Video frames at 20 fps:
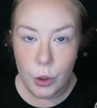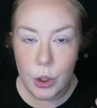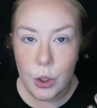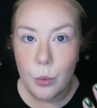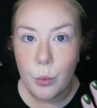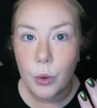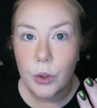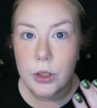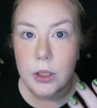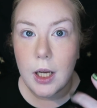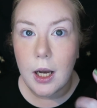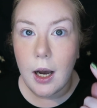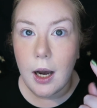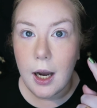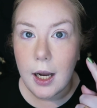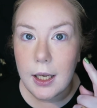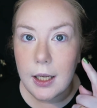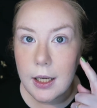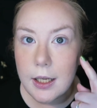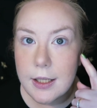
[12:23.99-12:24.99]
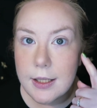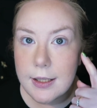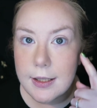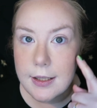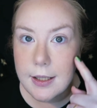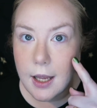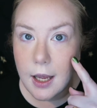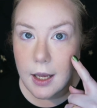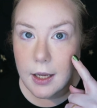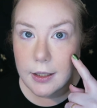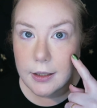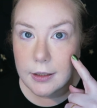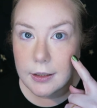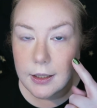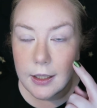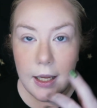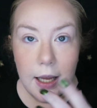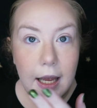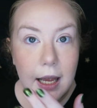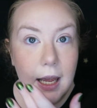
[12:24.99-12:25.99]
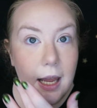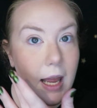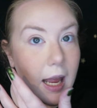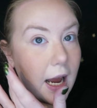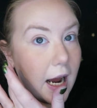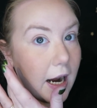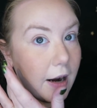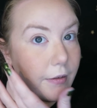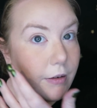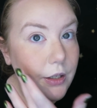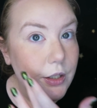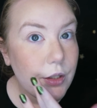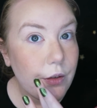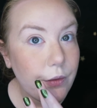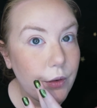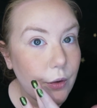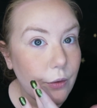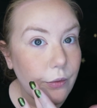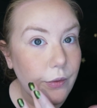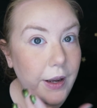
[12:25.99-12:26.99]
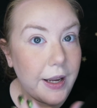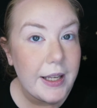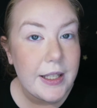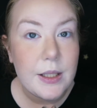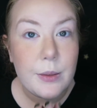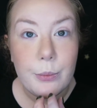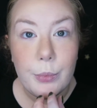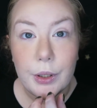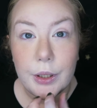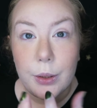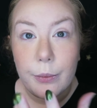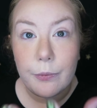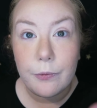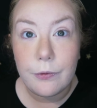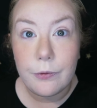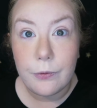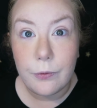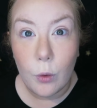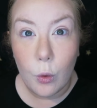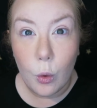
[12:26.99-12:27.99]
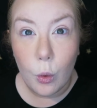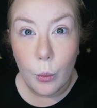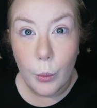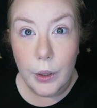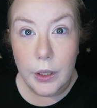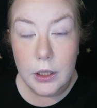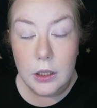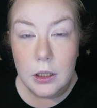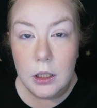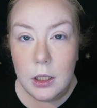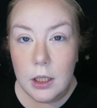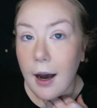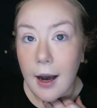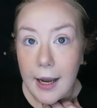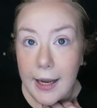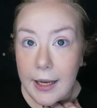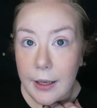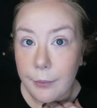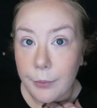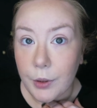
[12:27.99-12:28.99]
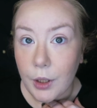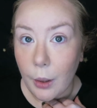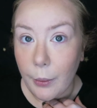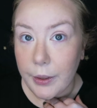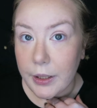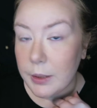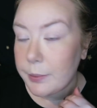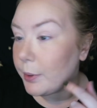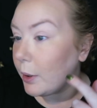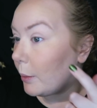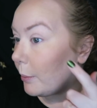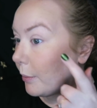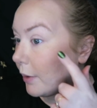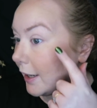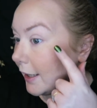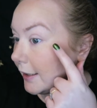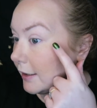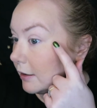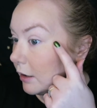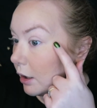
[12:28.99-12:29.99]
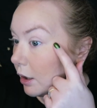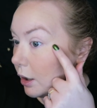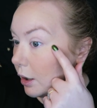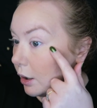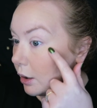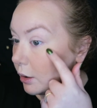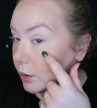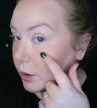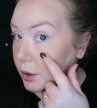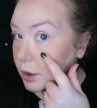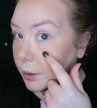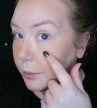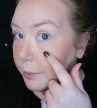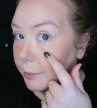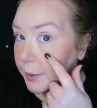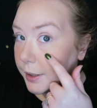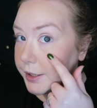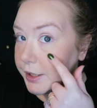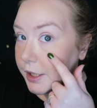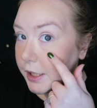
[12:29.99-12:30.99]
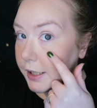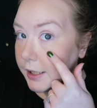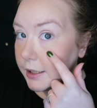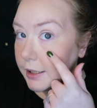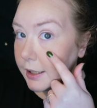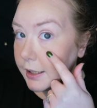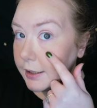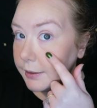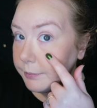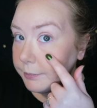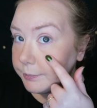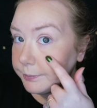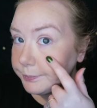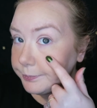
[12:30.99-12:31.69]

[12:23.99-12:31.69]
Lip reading: You want to highlight certain areas of your face and bring them forward. I am going to put mine on the top of my cheek here.